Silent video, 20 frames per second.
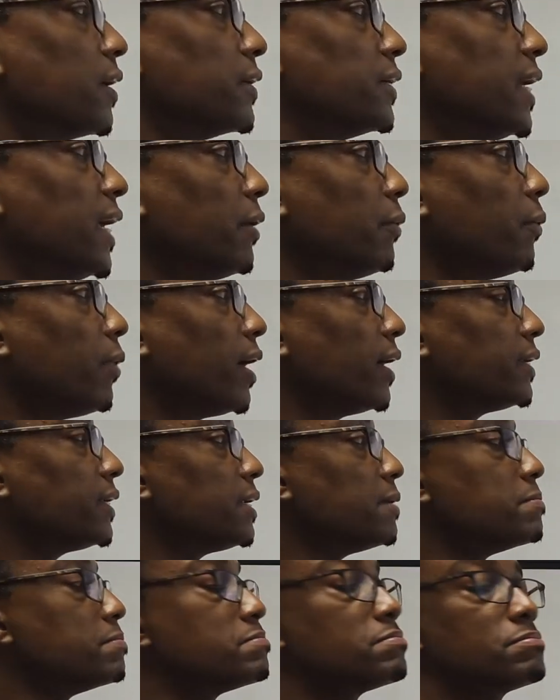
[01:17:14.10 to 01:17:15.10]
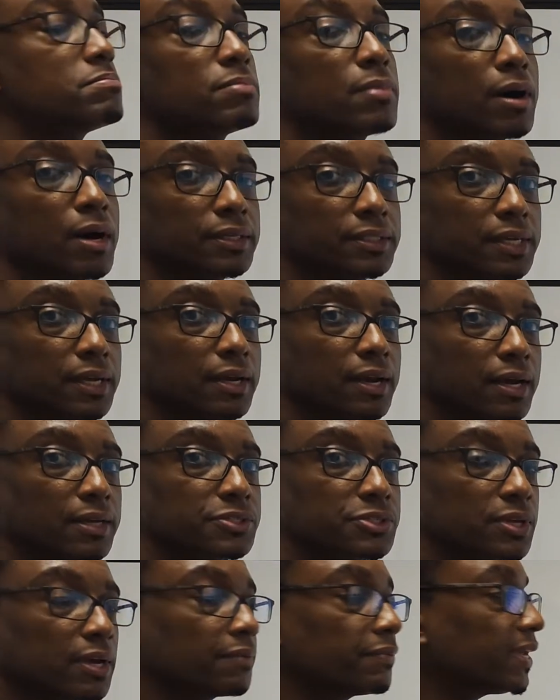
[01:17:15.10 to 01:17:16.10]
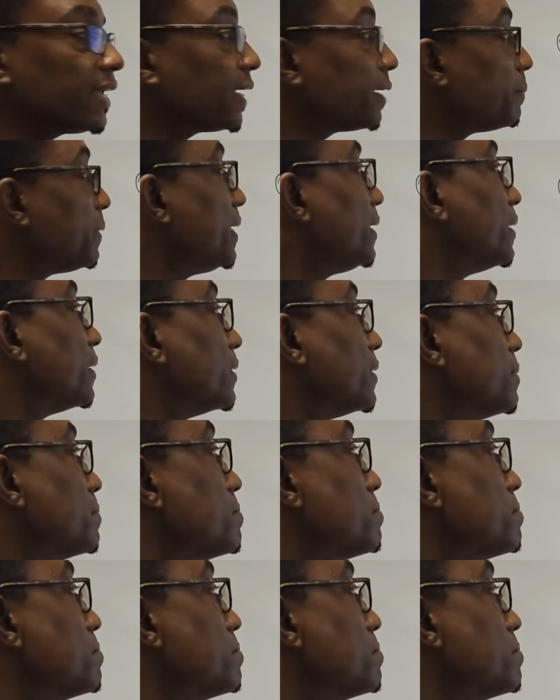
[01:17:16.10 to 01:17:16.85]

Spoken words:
They want the modulus of AB.